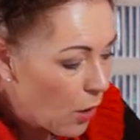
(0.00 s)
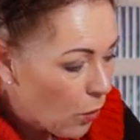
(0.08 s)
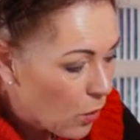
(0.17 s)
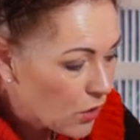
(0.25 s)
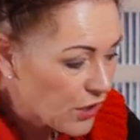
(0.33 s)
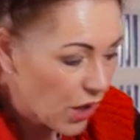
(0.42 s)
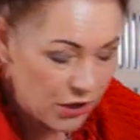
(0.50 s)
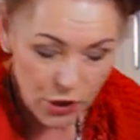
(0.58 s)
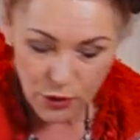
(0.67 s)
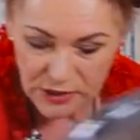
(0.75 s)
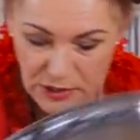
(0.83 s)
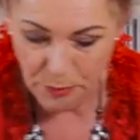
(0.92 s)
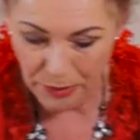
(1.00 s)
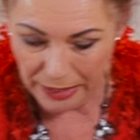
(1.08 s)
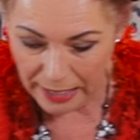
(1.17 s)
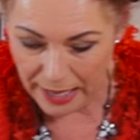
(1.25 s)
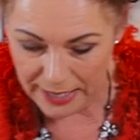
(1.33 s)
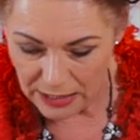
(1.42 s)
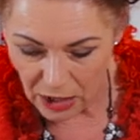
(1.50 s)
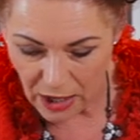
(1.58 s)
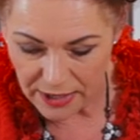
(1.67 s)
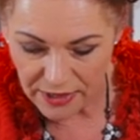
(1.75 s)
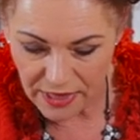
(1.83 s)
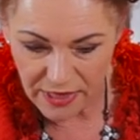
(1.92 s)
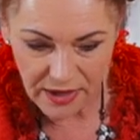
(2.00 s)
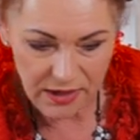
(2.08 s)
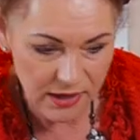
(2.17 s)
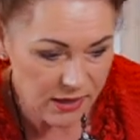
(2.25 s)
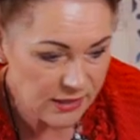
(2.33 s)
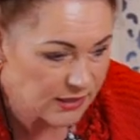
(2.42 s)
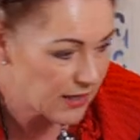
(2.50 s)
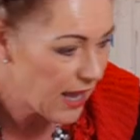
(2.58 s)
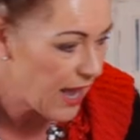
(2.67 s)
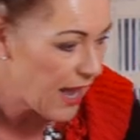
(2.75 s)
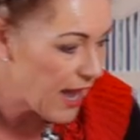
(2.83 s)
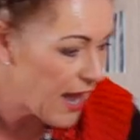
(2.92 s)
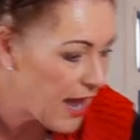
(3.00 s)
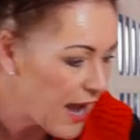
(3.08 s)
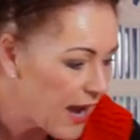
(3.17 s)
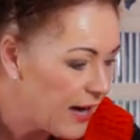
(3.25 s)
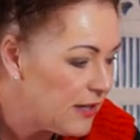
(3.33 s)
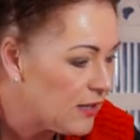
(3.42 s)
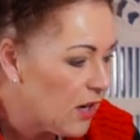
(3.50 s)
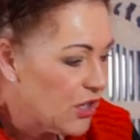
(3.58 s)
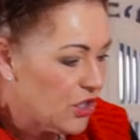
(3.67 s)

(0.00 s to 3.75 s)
was I used a plate like this and I